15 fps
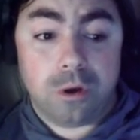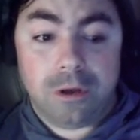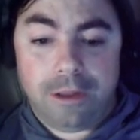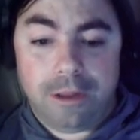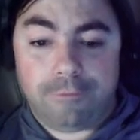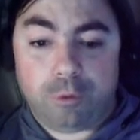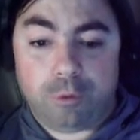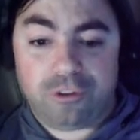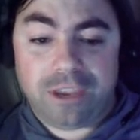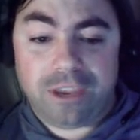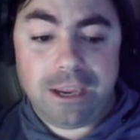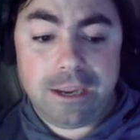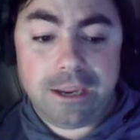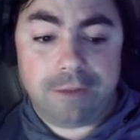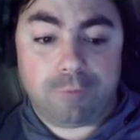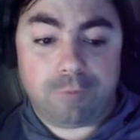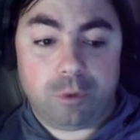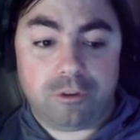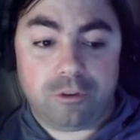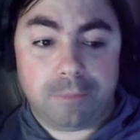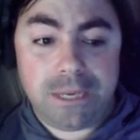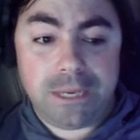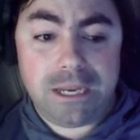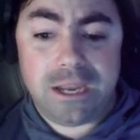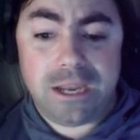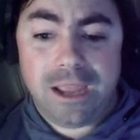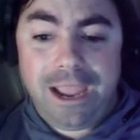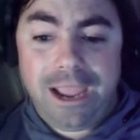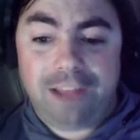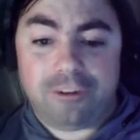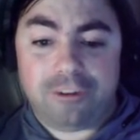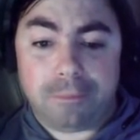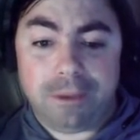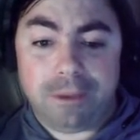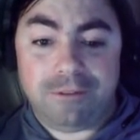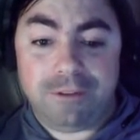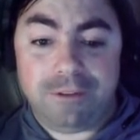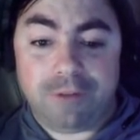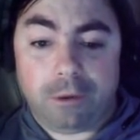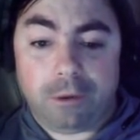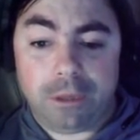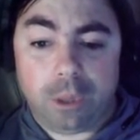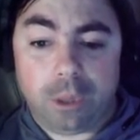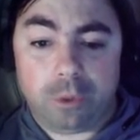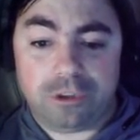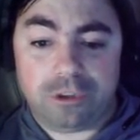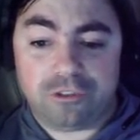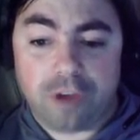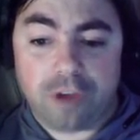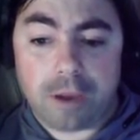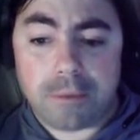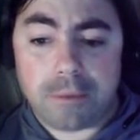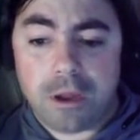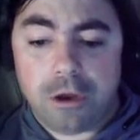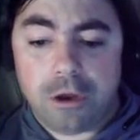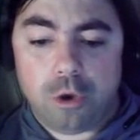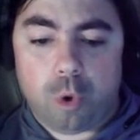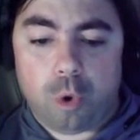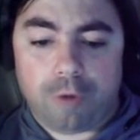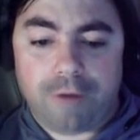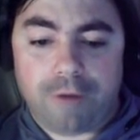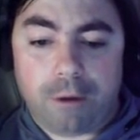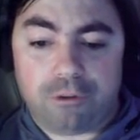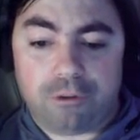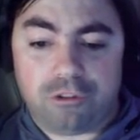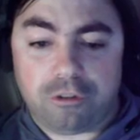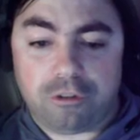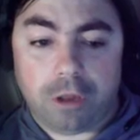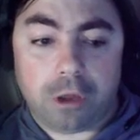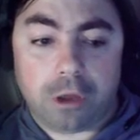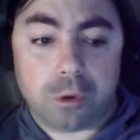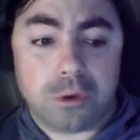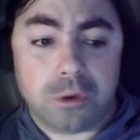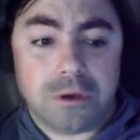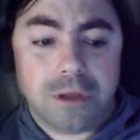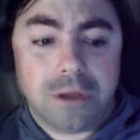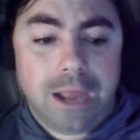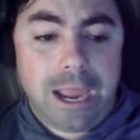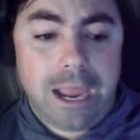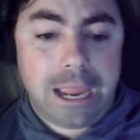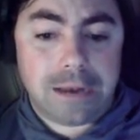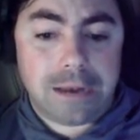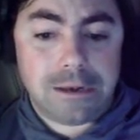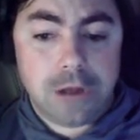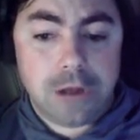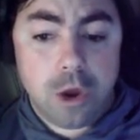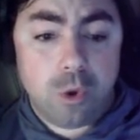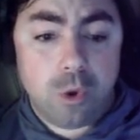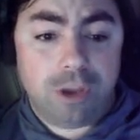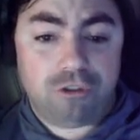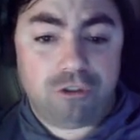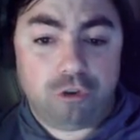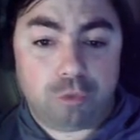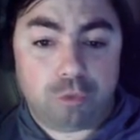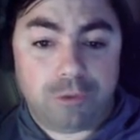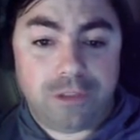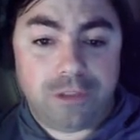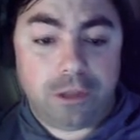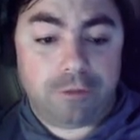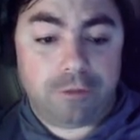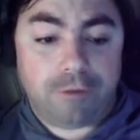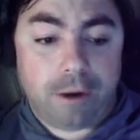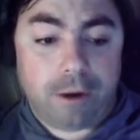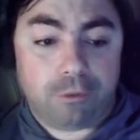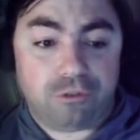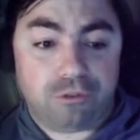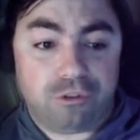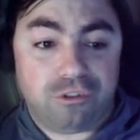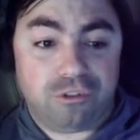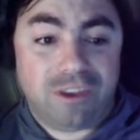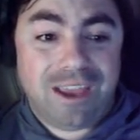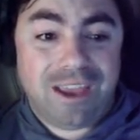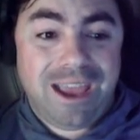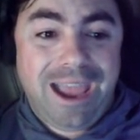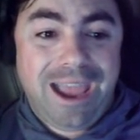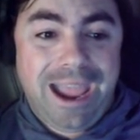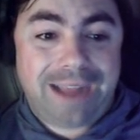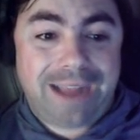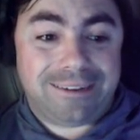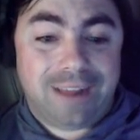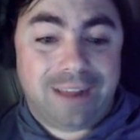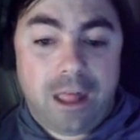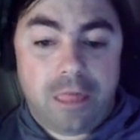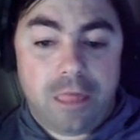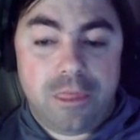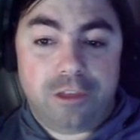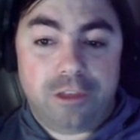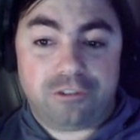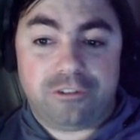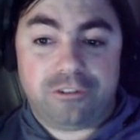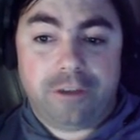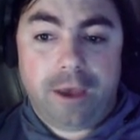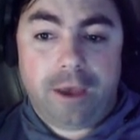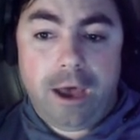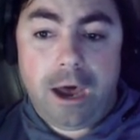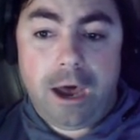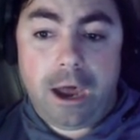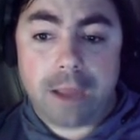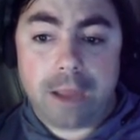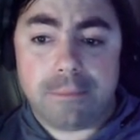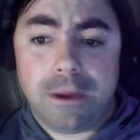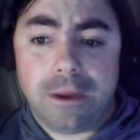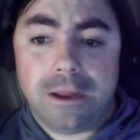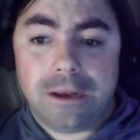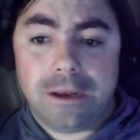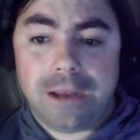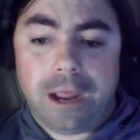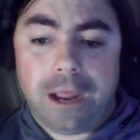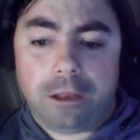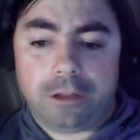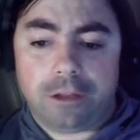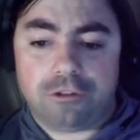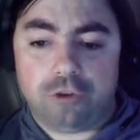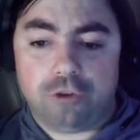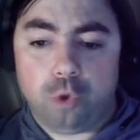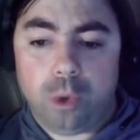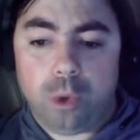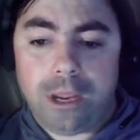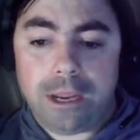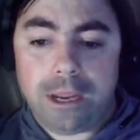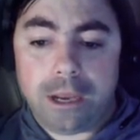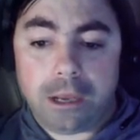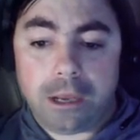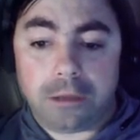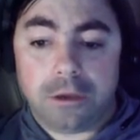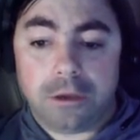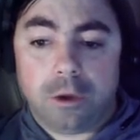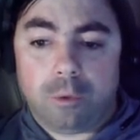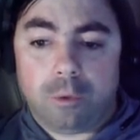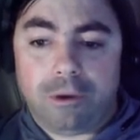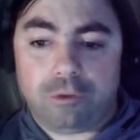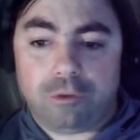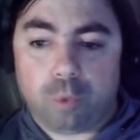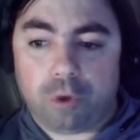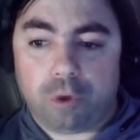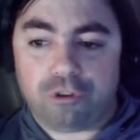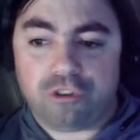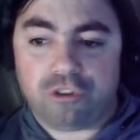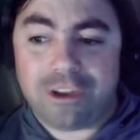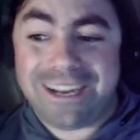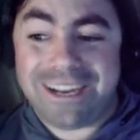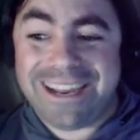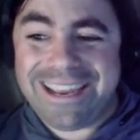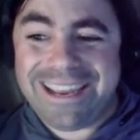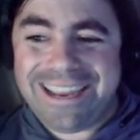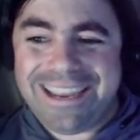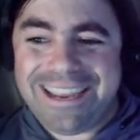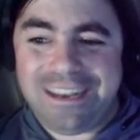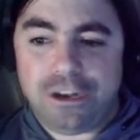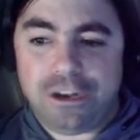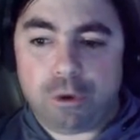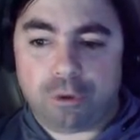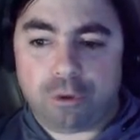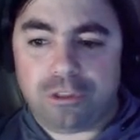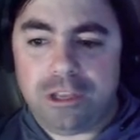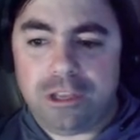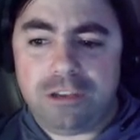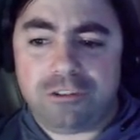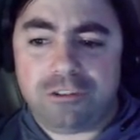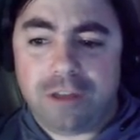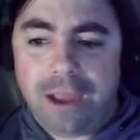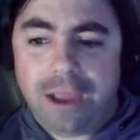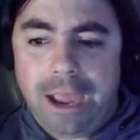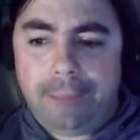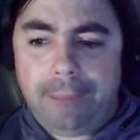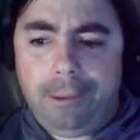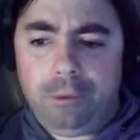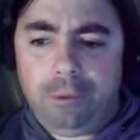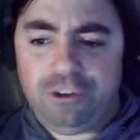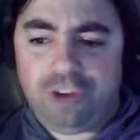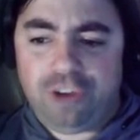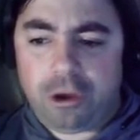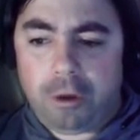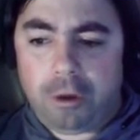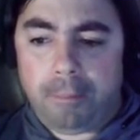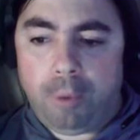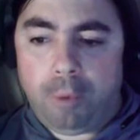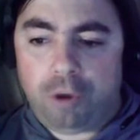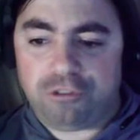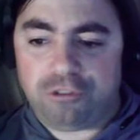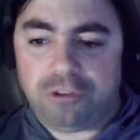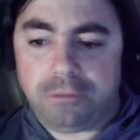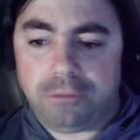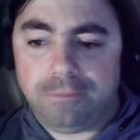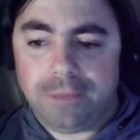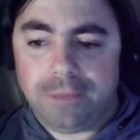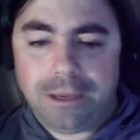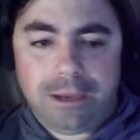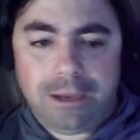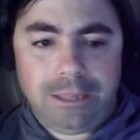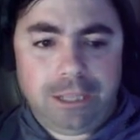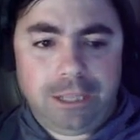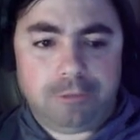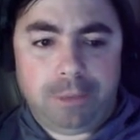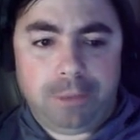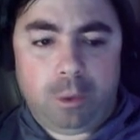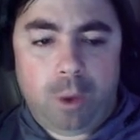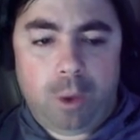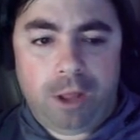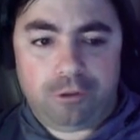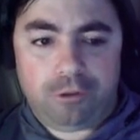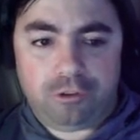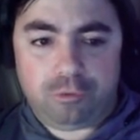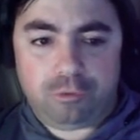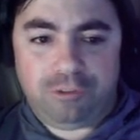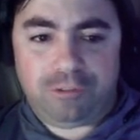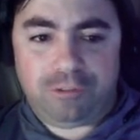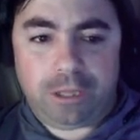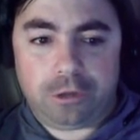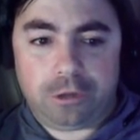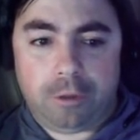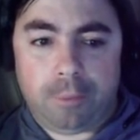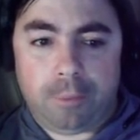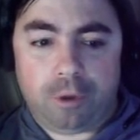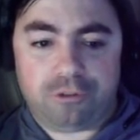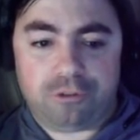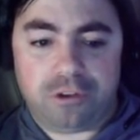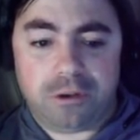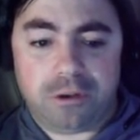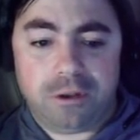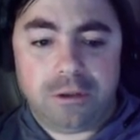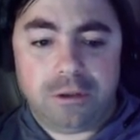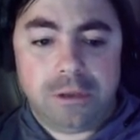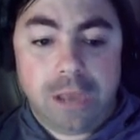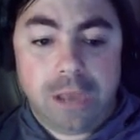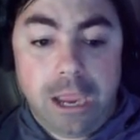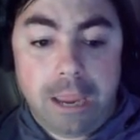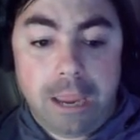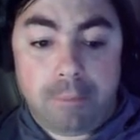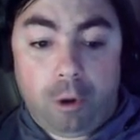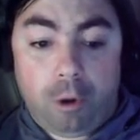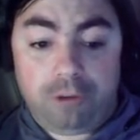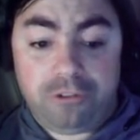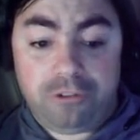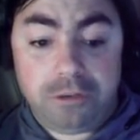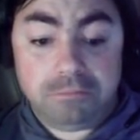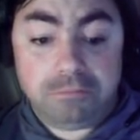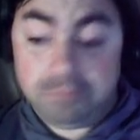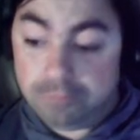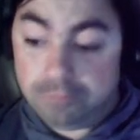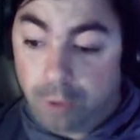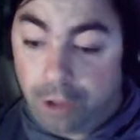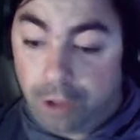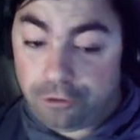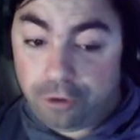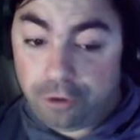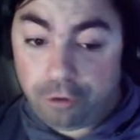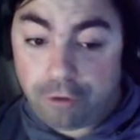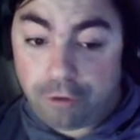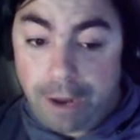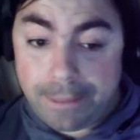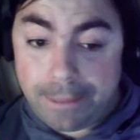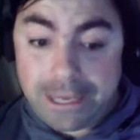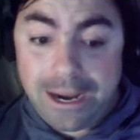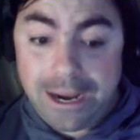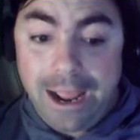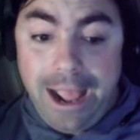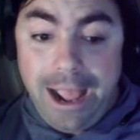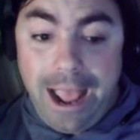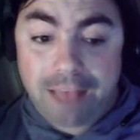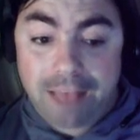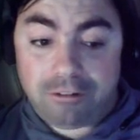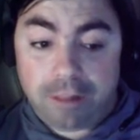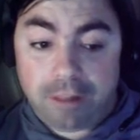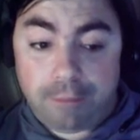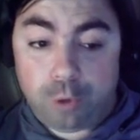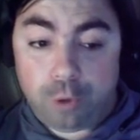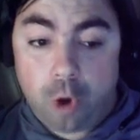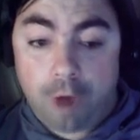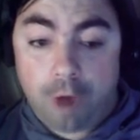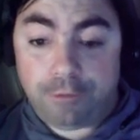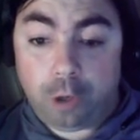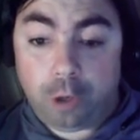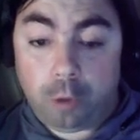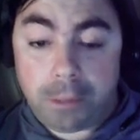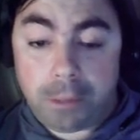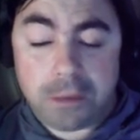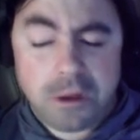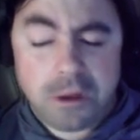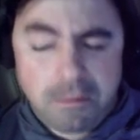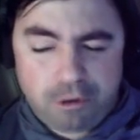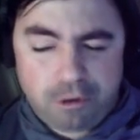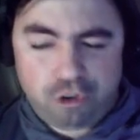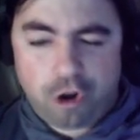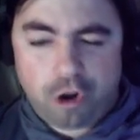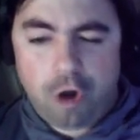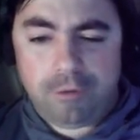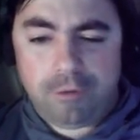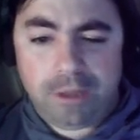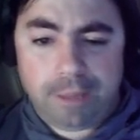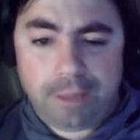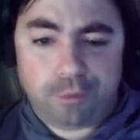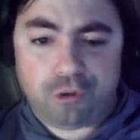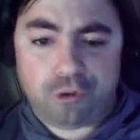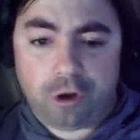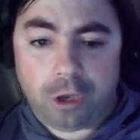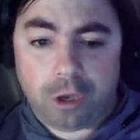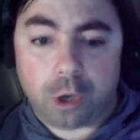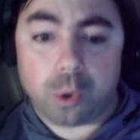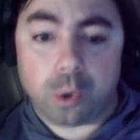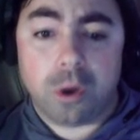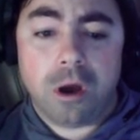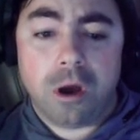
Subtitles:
Influenza A, influenza B, HMPV very low at this time. Norovirus is low. And no issues with the other viruses at this time. Now let's do a wastewater site in the Northeast. How about we check on Boston? I think it's been a while since we've clicked on Boston. And Boston, while still dropping, has leveled off a little bit. But your COVID levels are low.